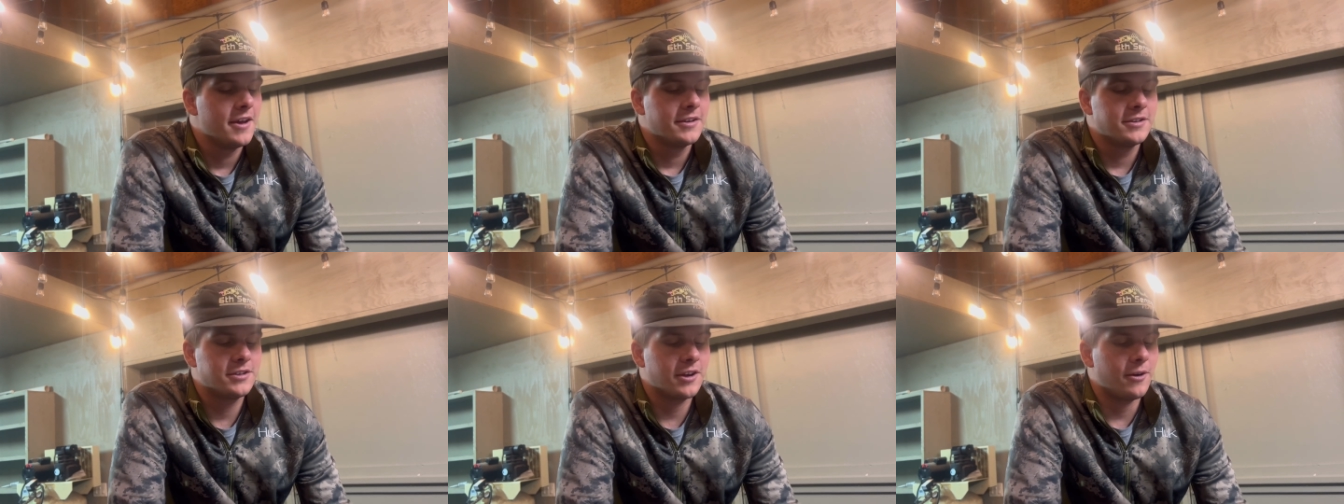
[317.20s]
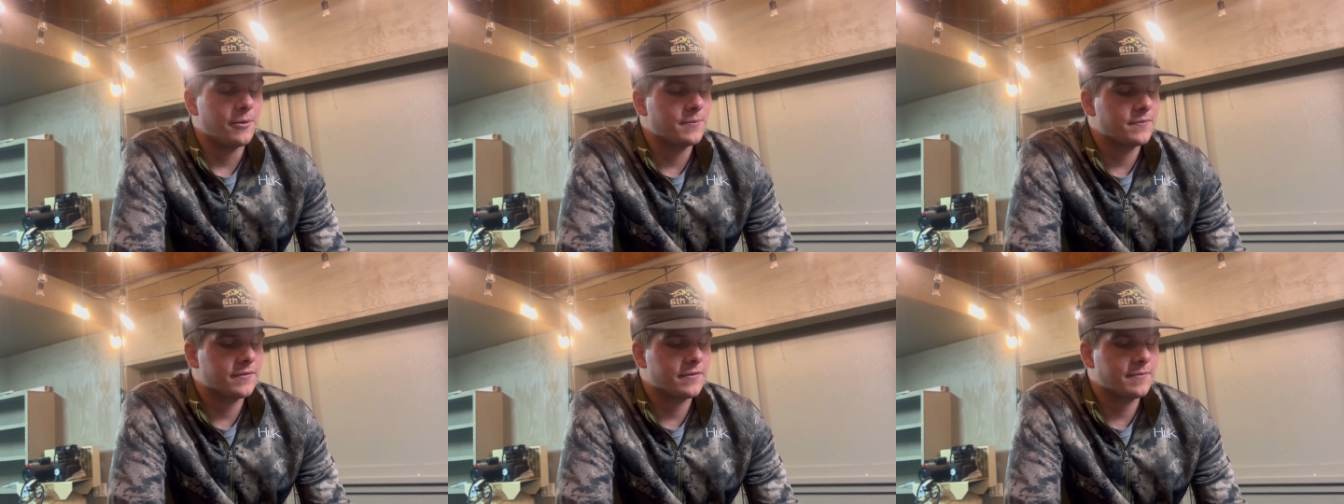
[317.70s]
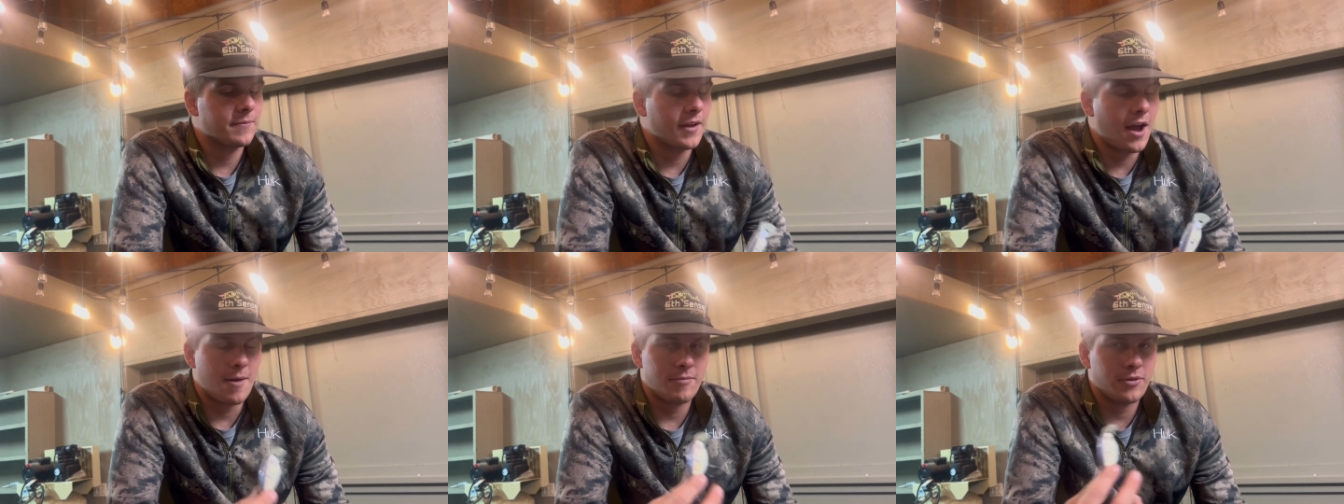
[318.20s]
So
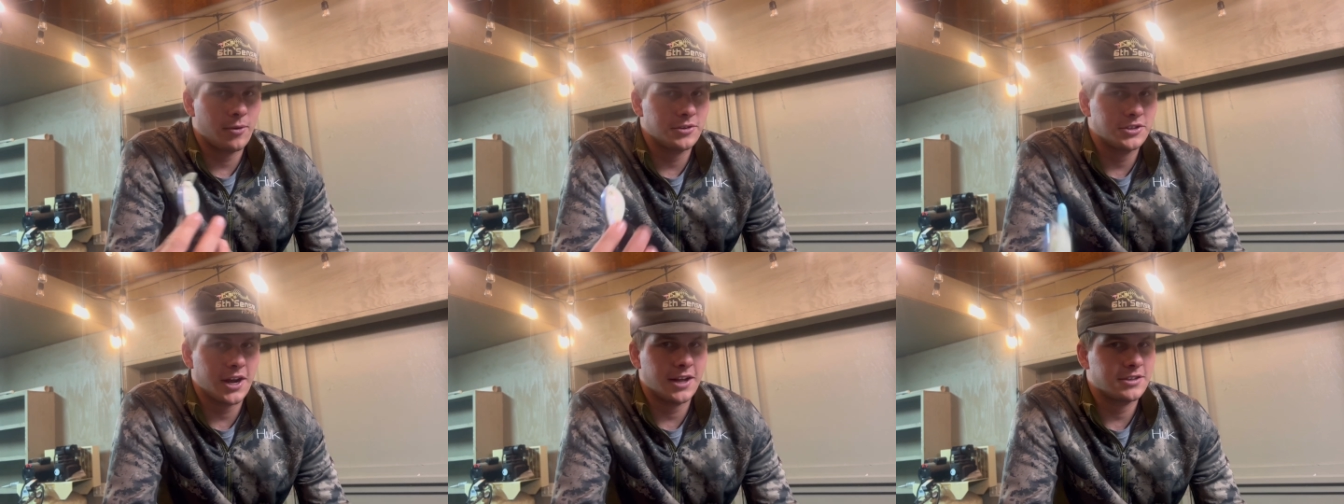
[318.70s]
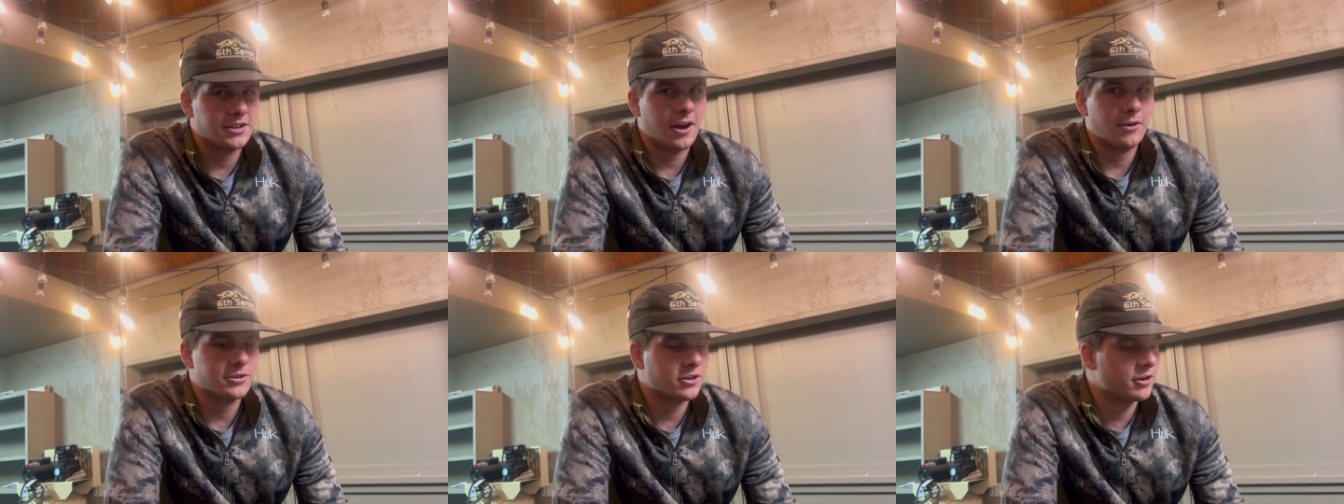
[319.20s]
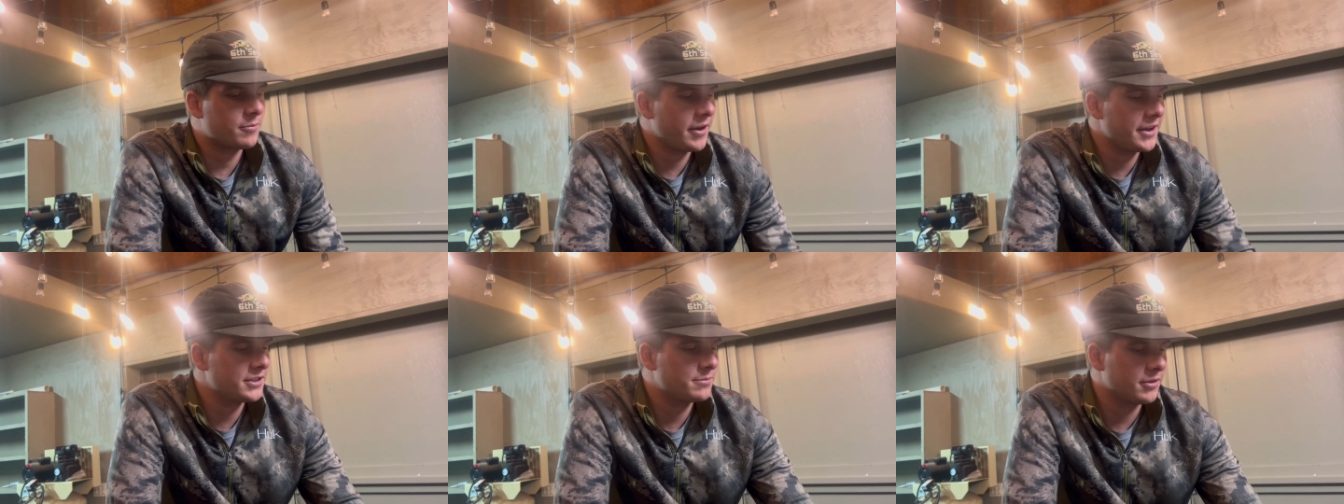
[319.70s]
I'm throwing shad style jerkbaits,